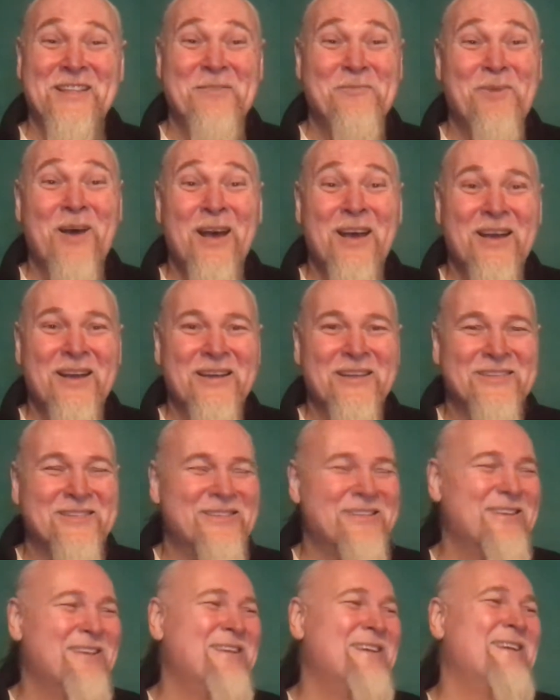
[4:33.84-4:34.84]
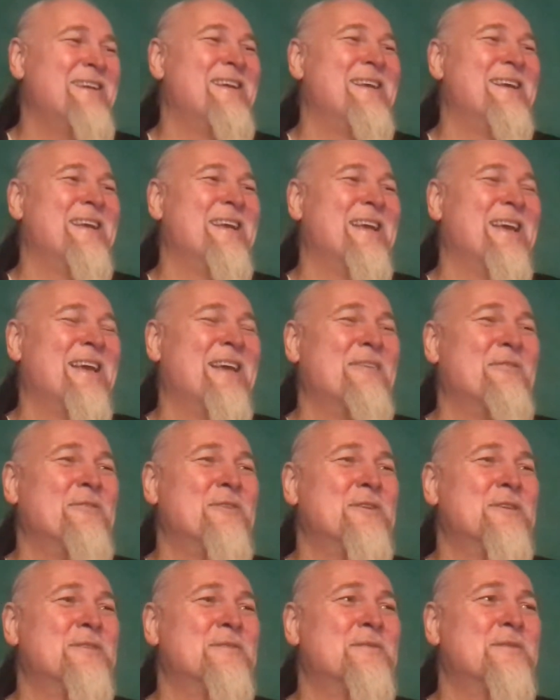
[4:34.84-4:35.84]
past, it
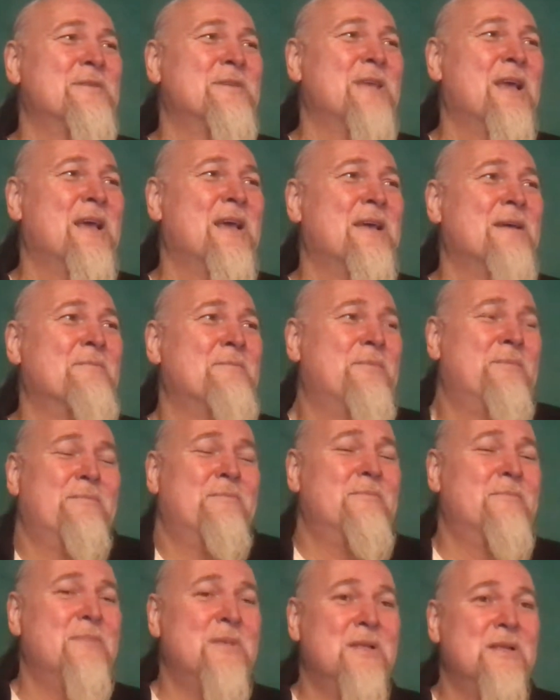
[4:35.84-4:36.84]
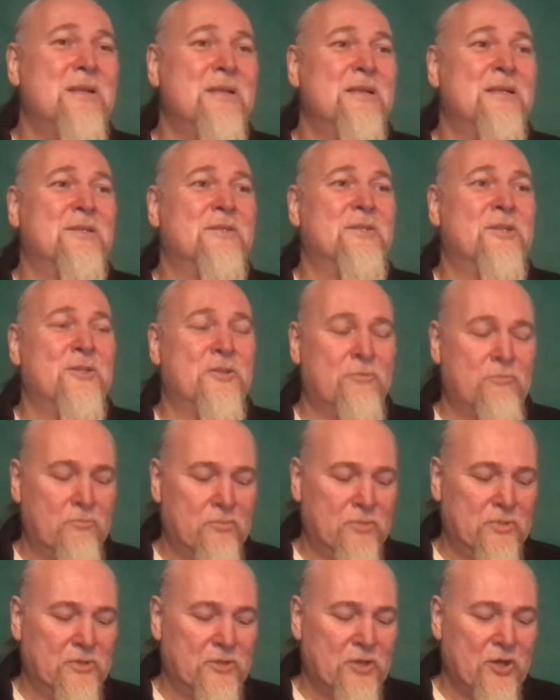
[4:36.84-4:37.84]
was to
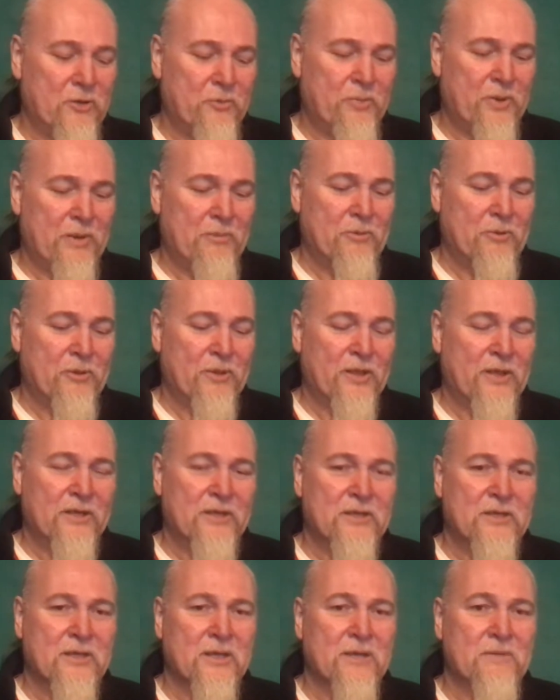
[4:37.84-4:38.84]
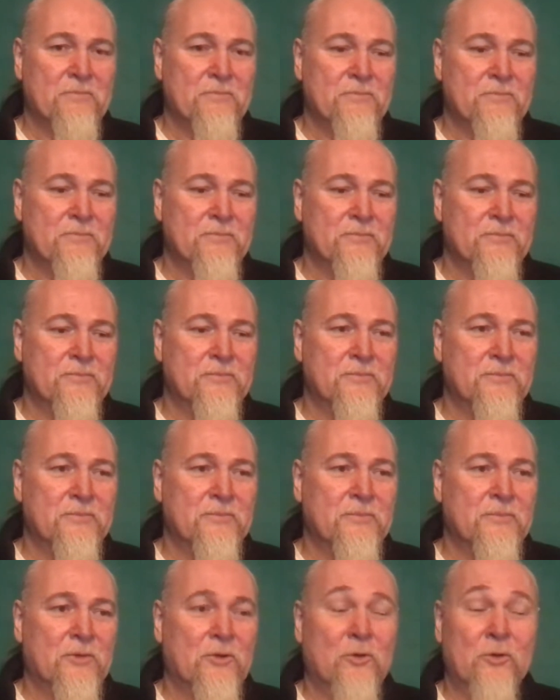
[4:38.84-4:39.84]
show people that,
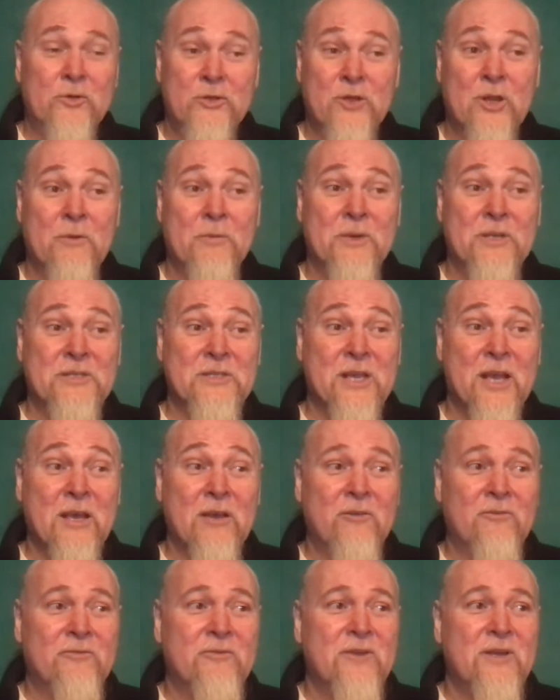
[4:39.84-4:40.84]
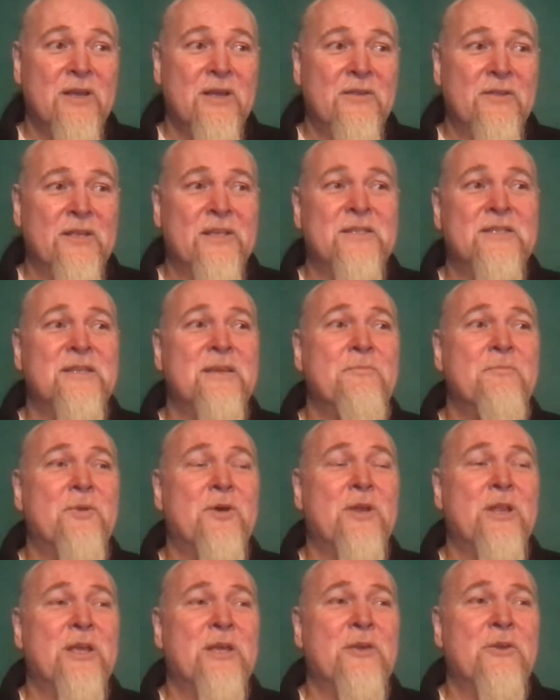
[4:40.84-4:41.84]
or show myself, that
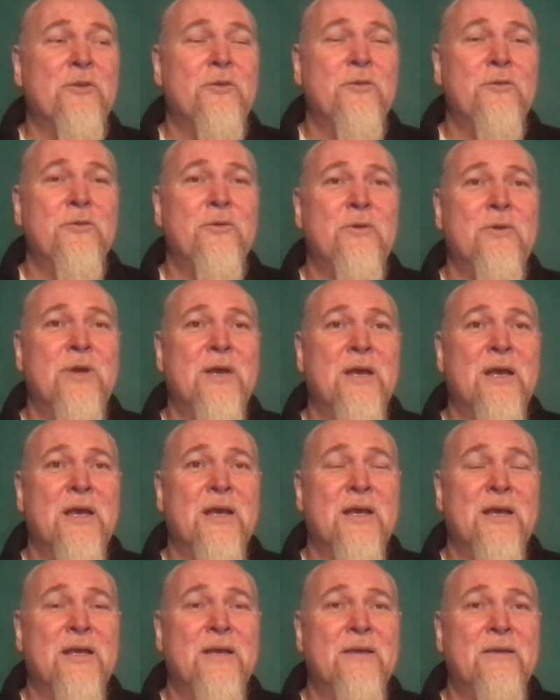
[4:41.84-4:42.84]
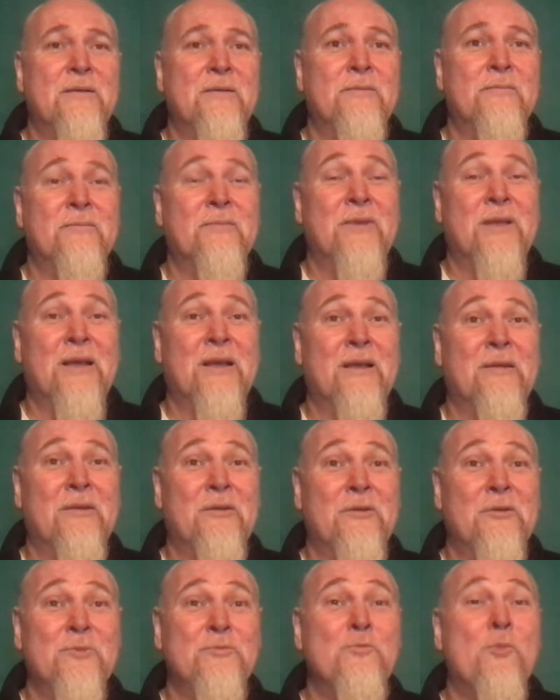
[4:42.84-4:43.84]
somebody who's
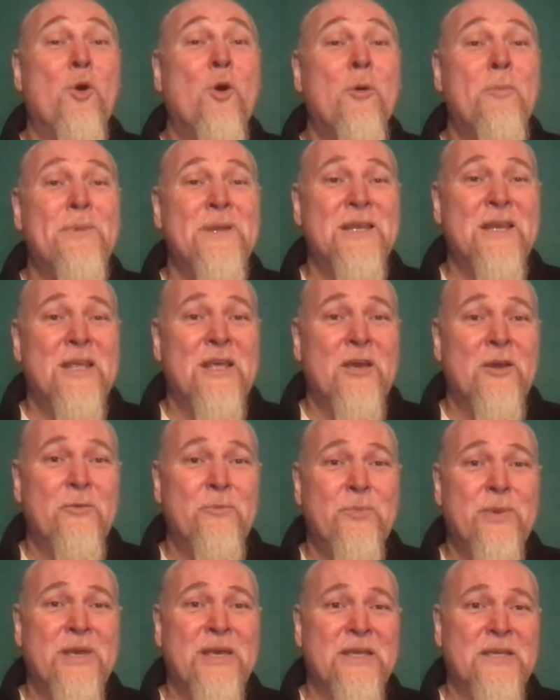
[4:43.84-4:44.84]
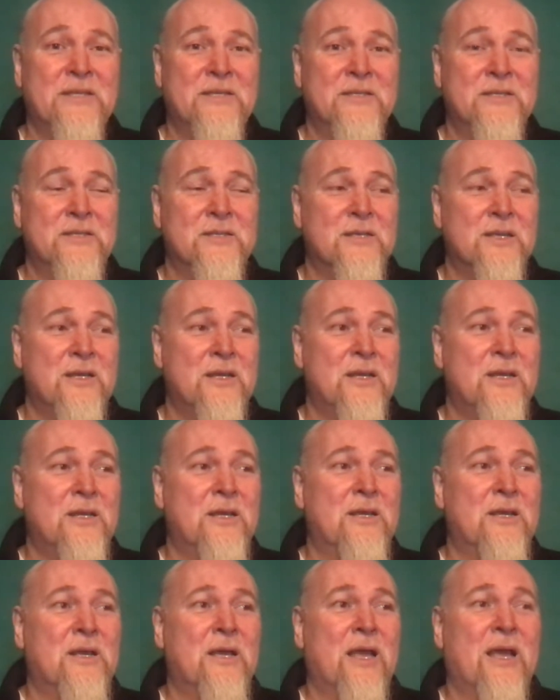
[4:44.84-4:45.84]
morbidly obese
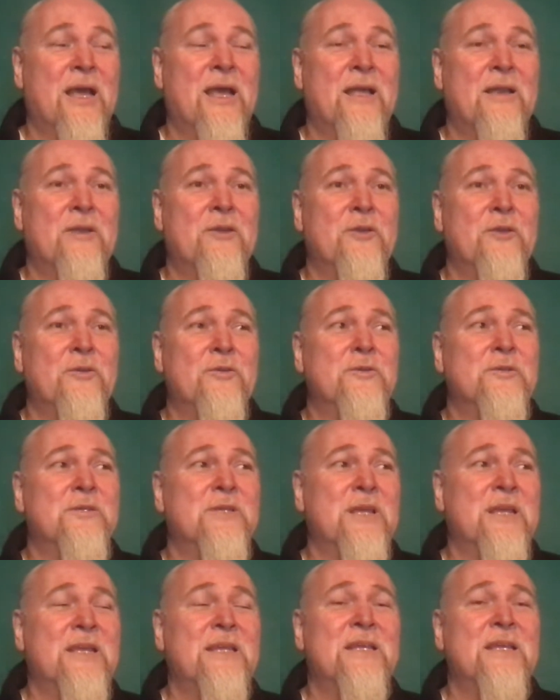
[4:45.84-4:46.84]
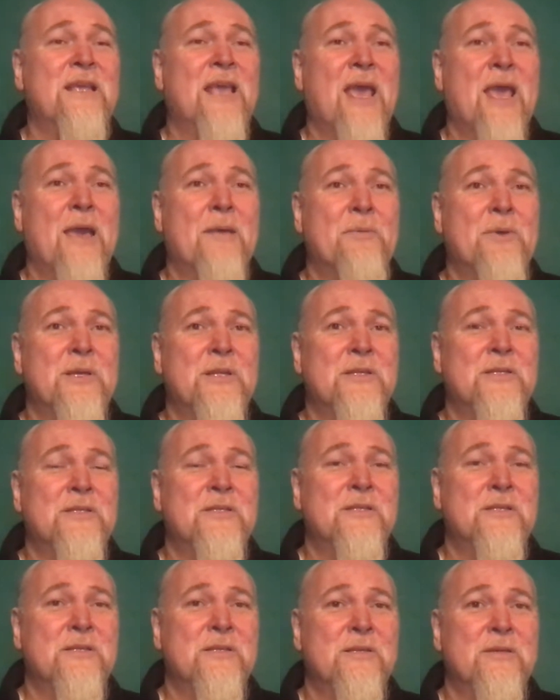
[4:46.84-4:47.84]
and whose eating
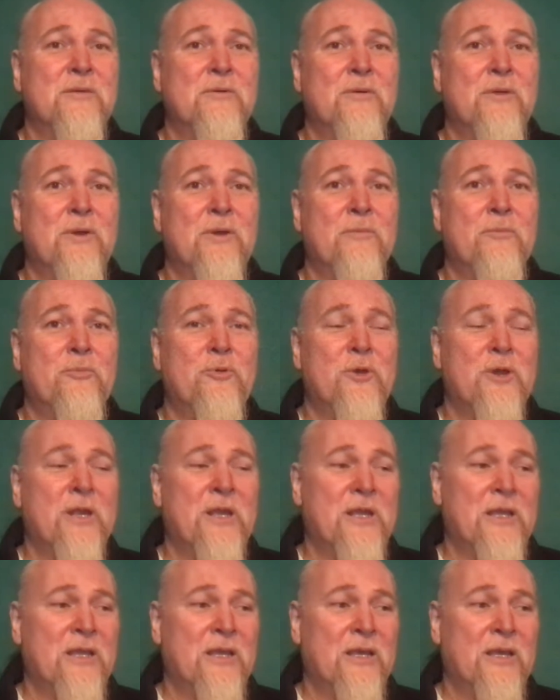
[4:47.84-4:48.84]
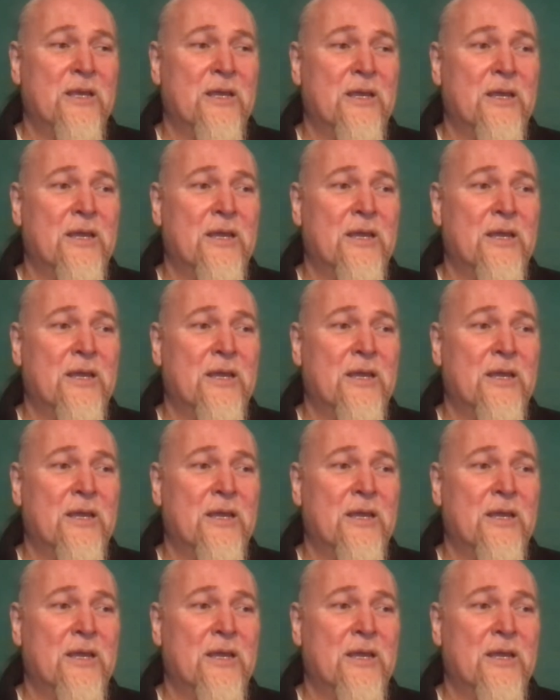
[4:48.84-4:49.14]
habits were pretty